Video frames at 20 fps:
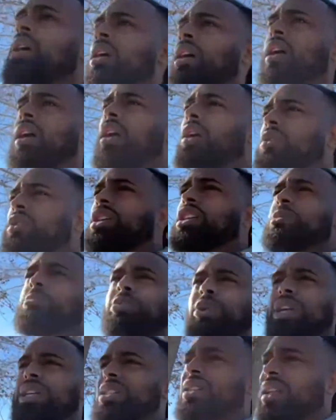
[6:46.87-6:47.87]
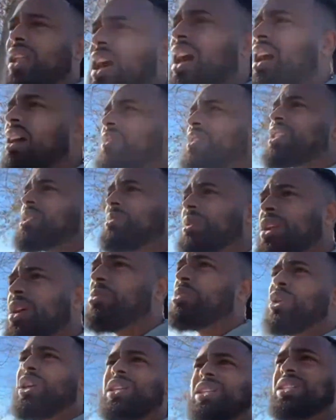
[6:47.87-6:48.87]
Oh, just preach love, just you know,
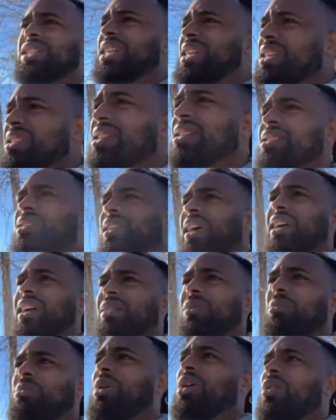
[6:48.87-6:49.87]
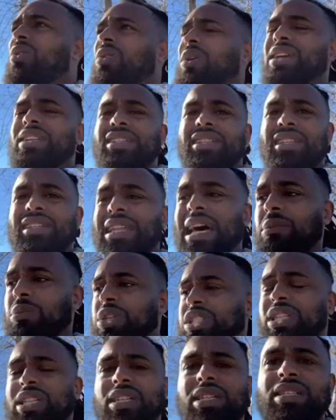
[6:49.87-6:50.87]
preach Jesus. Like, bro, isn't that
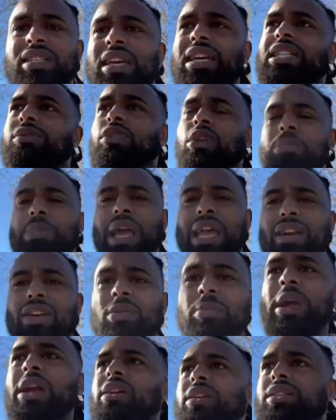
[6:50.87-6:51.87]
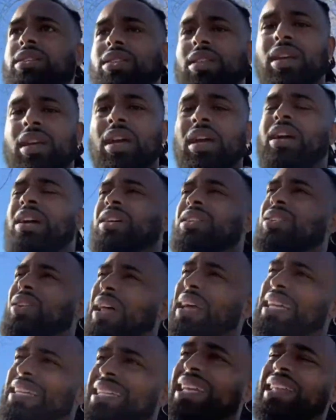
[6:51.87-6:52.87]
what Jesus says? Repent or perish. So,
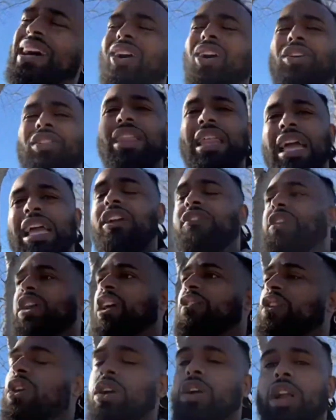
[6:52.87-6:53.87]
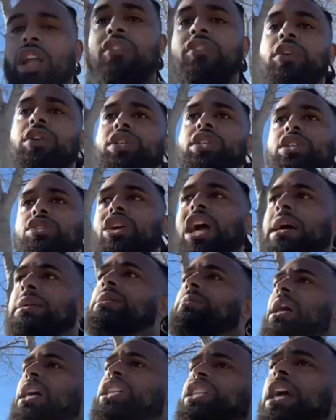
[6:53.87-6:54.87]
like I said, that all like if you if you're if you're subscribed
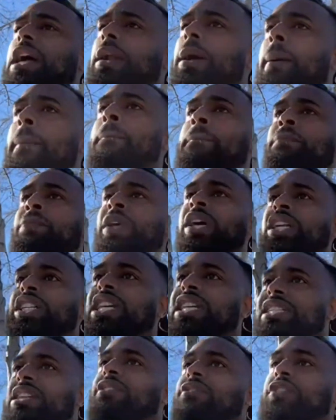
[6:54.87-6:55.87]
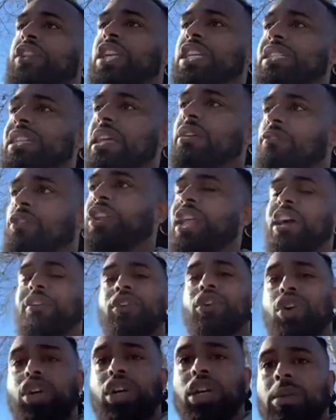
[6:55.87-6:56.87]
to my channel, just to, just to, for
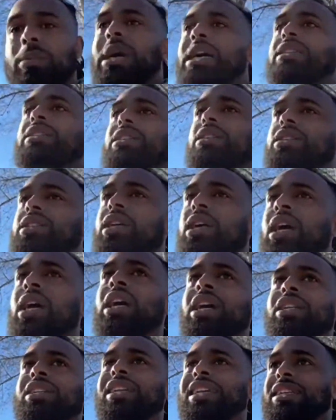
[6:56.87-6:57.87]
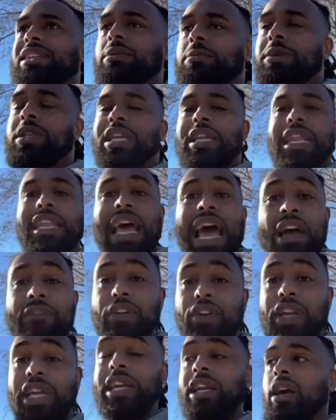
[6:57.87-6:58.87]
that feel good message to, to, to have
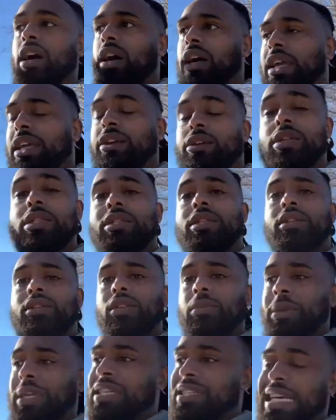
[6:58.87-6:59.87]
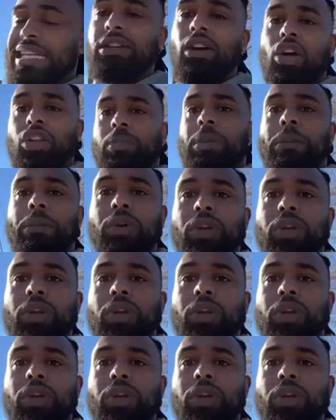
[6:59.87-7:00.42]
your uh, ears tickled because that's all the